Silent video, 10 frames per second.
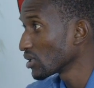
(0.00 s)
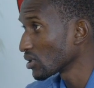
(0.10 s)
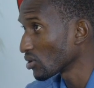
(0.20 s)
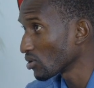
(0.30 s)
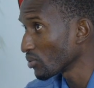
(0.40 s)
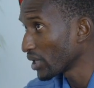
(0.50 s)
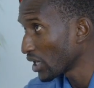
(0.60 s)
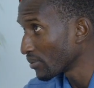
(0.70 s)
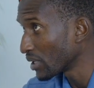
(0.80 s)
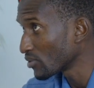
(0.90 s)
We
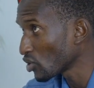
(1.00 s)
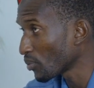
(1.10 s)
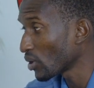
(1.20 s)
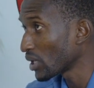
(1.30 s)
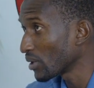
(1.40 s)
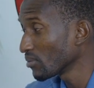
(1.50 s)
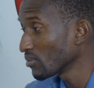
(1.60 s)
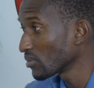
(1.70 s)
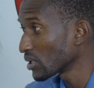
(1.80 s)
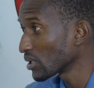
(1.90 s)
help them, support them,
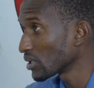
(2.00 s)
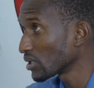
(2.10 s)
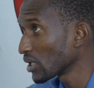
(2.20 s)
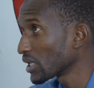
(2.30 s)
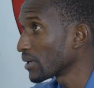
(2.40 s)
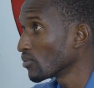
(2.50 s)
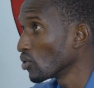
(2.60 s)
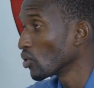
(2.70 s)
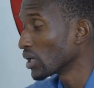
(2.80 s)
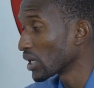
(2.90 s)
and let them
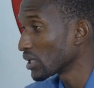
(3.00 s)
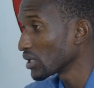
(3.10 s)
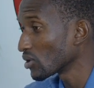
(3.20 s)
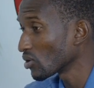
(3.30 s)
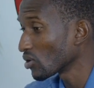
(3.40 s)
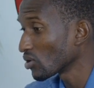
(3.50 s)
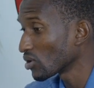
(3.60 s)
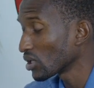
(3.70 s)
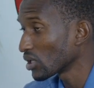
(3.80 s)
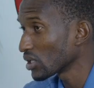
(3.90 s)
know that
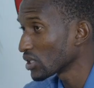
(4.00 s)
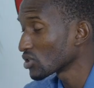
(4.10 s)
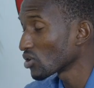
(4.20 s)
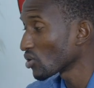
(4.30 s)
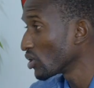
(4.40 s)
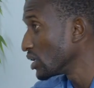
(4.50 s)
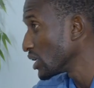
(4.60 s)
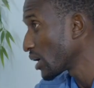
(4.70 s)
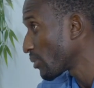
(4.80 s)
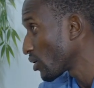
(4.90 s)
it is not
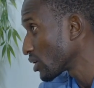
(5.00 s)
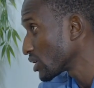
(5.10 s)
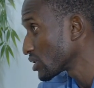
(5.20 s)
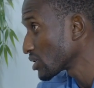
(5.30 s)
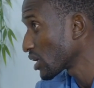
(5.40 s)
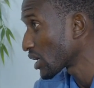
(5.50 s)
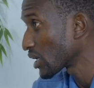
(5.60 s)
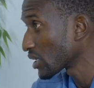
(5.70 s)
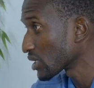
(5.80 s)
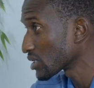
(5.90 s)
only about this
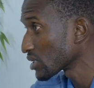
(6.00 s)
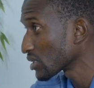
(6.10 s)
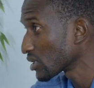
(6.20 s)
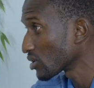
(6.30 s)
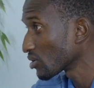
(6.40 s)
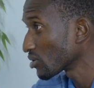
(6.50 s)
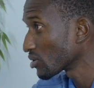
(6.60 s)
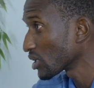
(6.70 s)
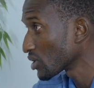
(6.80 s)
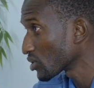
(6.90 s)
athletics.
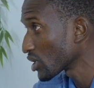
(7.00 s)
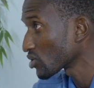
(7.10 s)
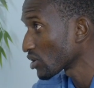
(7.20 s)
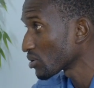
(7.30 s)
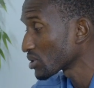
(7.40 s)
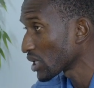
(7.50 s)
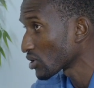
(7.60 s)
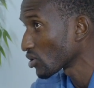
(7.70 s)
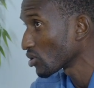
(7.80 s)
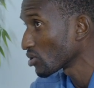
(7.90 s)
The educational
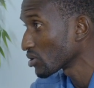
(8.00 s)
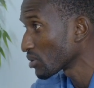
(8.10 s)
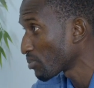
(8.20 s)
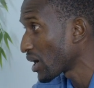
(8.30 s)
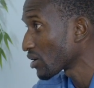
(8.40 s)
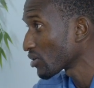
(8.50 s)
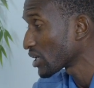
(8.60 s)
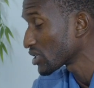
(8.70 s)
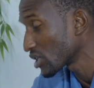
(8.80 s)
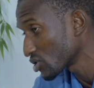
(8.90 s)
sector,
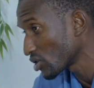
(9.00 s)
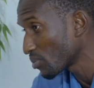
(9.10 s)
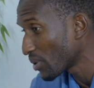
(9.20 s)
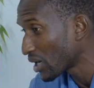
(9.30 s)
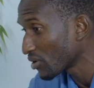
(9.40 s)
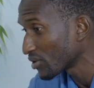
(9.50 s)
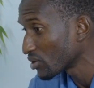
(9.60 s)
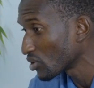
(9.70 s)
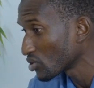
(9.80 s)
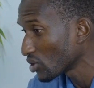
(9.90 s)
educational part of it
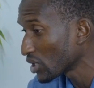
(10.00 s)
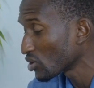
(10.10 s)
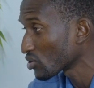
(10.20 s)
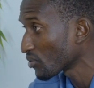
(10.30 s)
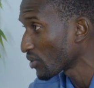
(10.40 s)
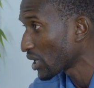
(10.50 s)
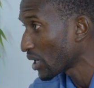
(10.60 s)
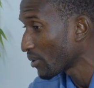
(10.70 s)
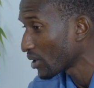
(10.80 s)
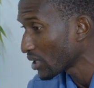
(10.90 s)
also. Let us not forget
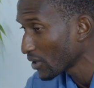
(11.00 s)
about it.